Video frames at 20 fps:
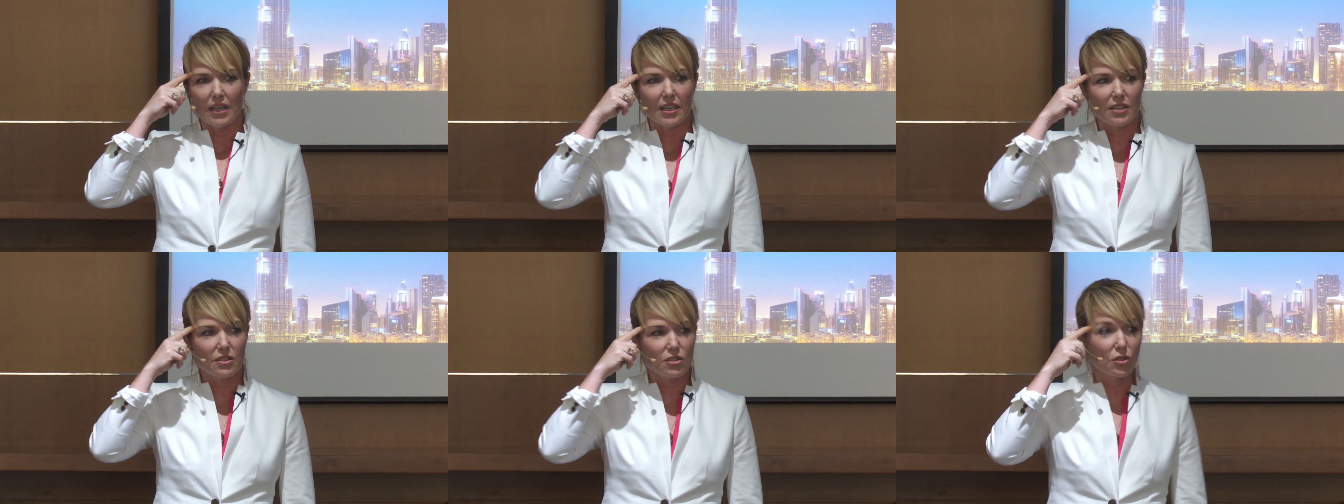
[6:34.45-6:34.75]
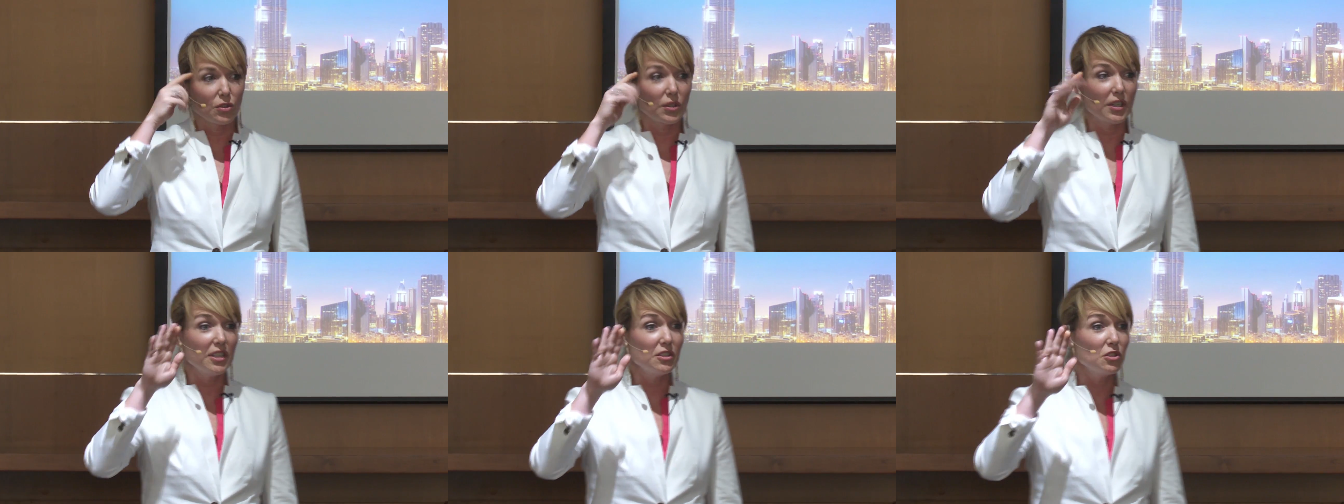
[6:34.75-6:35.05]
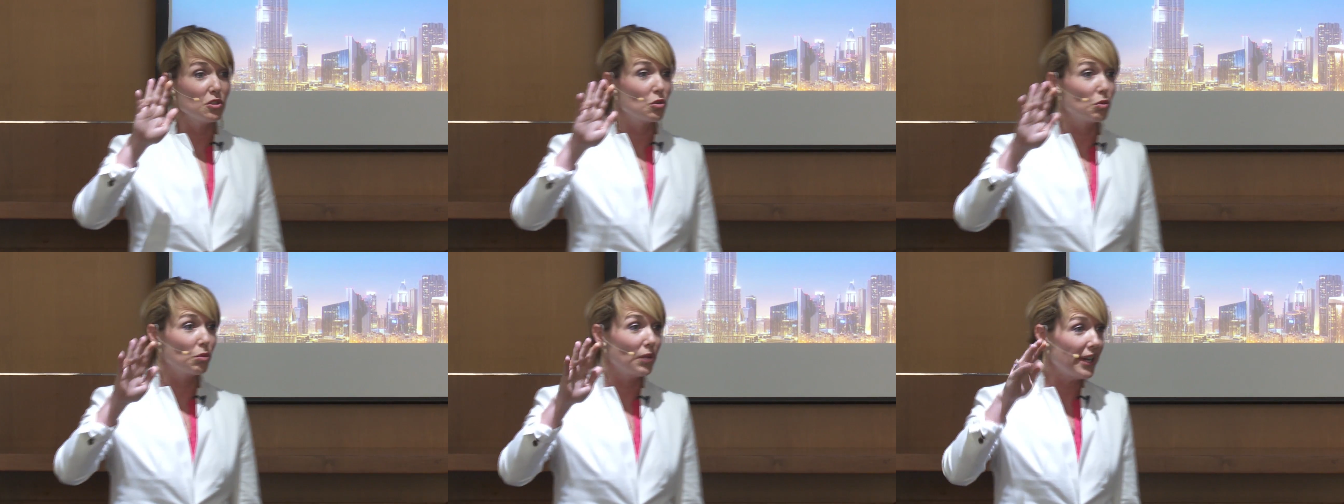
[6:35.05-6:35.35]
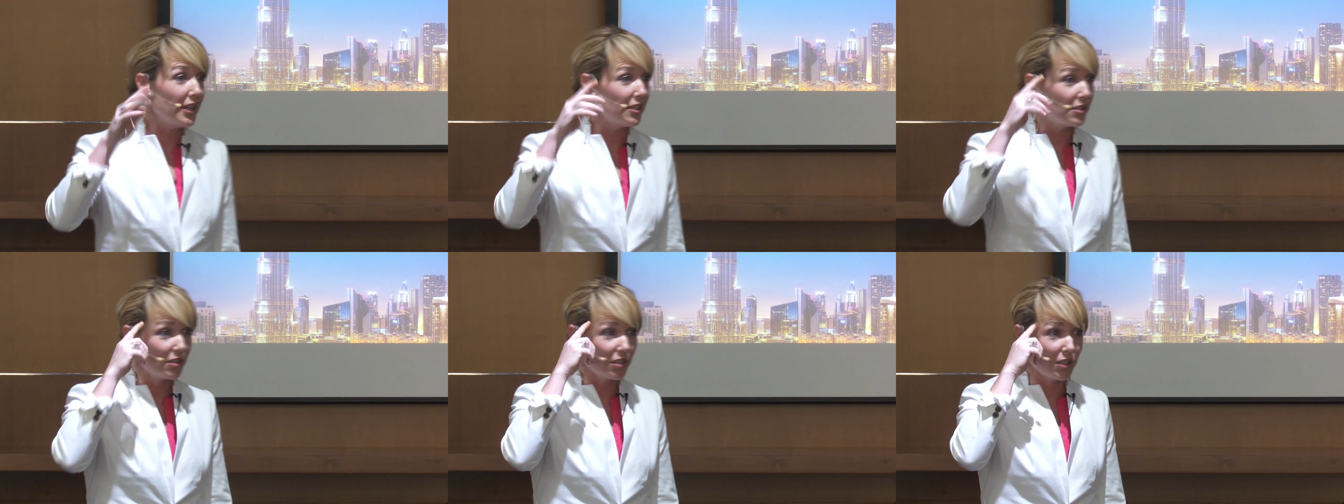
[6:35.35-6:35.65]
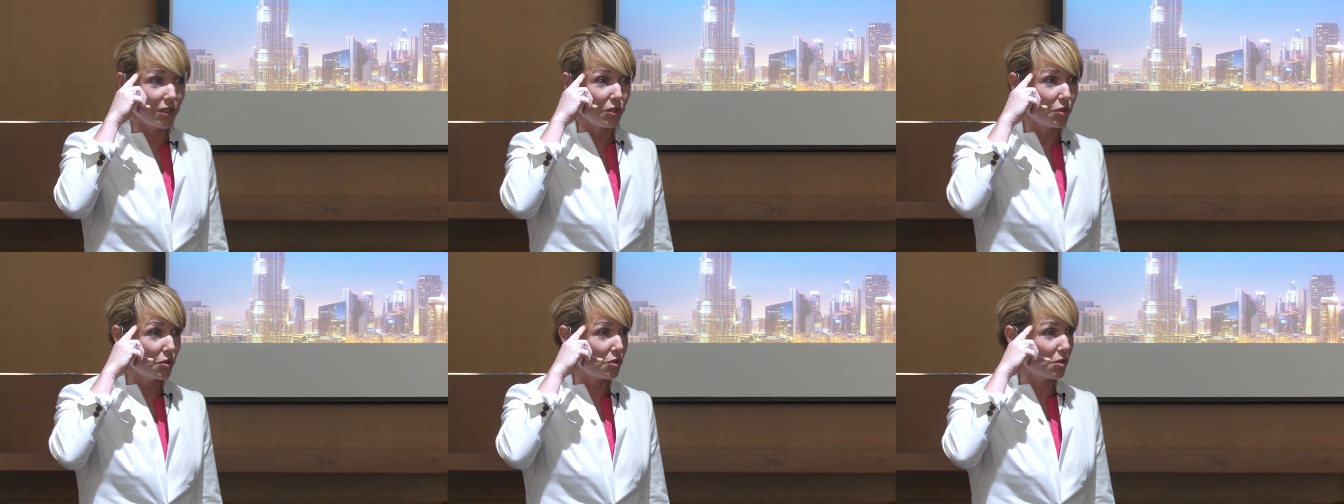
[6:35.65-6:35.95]
And so it's great
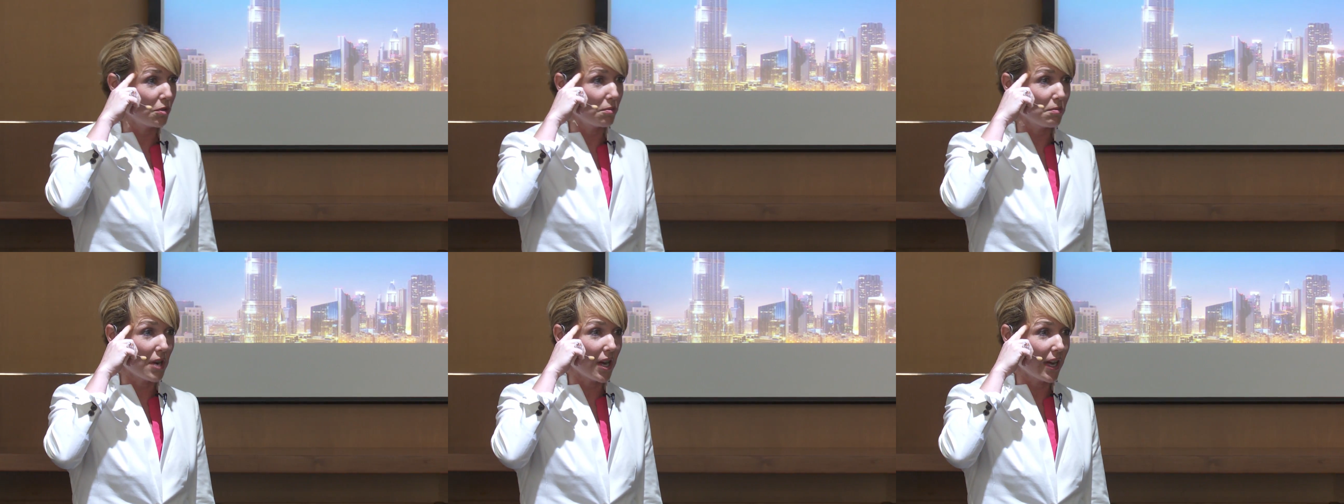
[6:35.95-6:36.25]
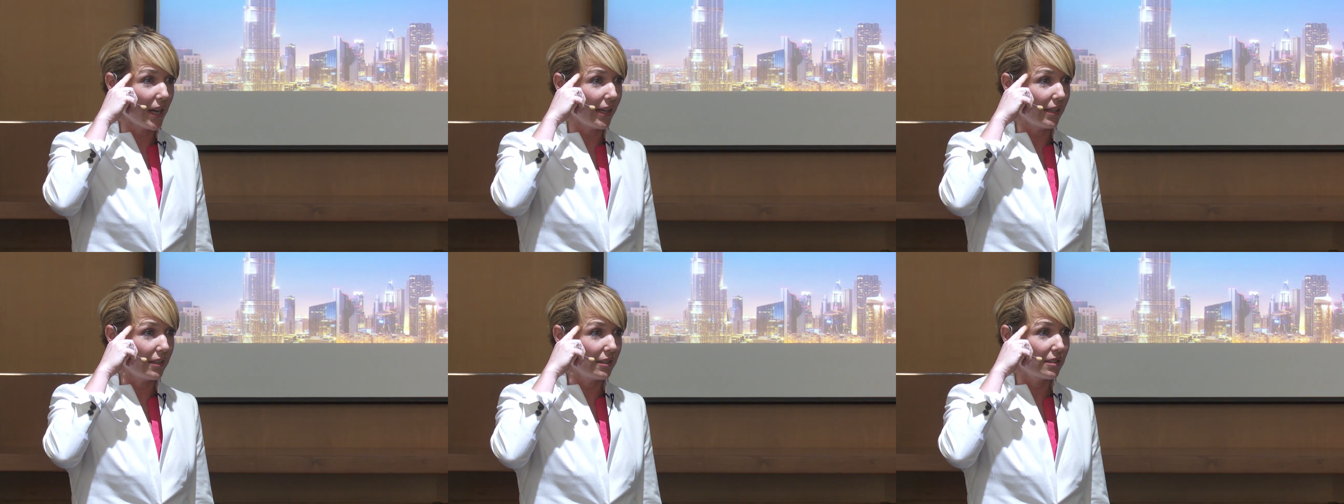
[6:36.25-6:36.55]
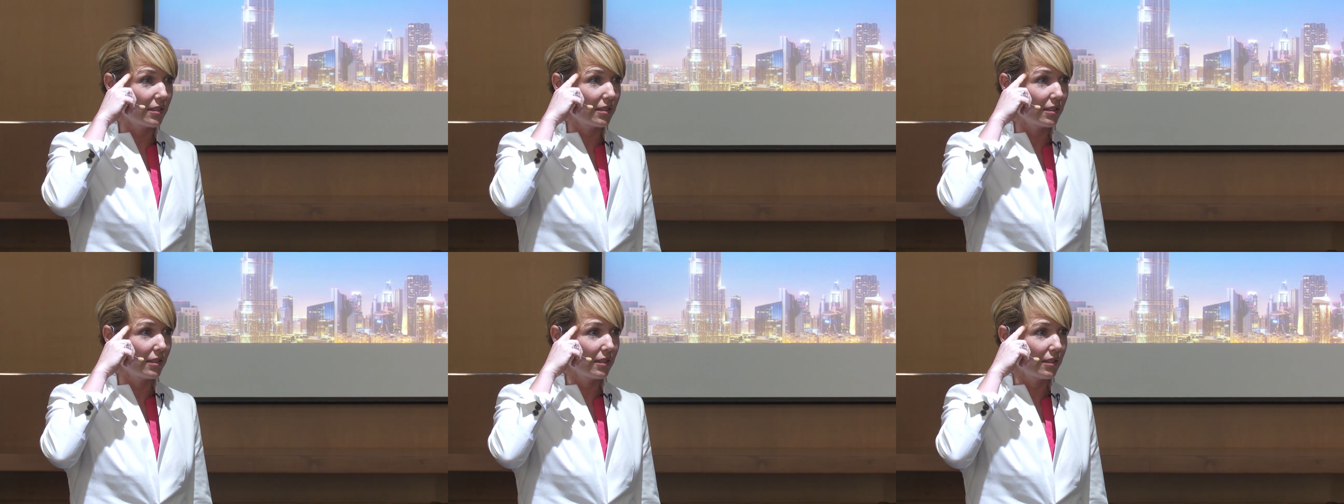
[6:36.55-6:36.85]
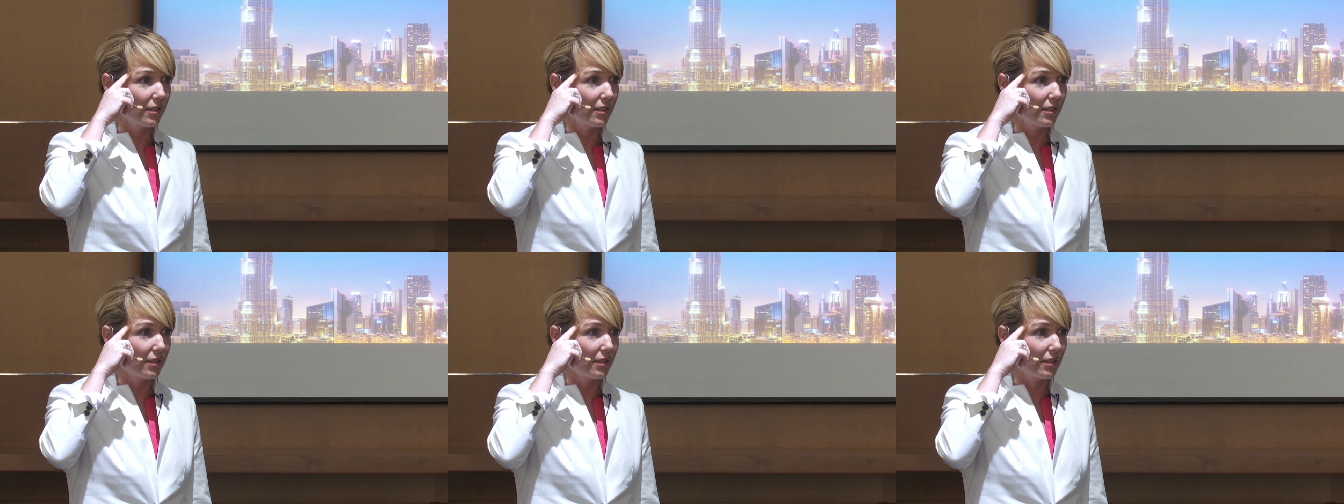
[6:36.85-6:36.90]
to use your mind